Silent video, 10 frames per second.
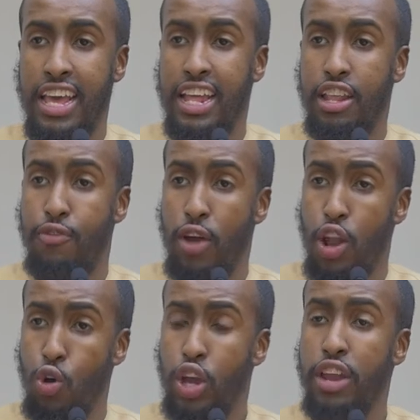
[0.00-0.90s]
that if we're
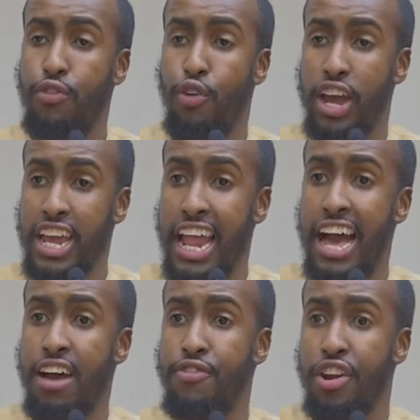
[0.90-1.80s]
looking for
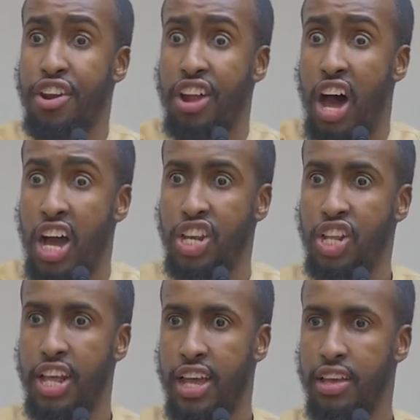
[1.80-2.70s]
khilaf
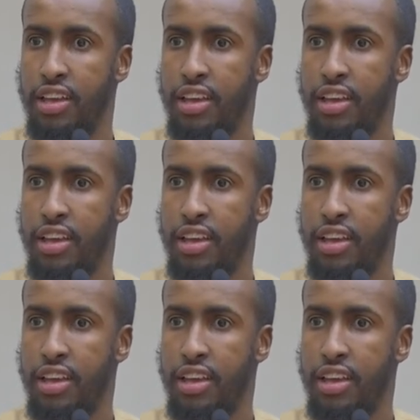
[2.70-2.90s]
al-rashida,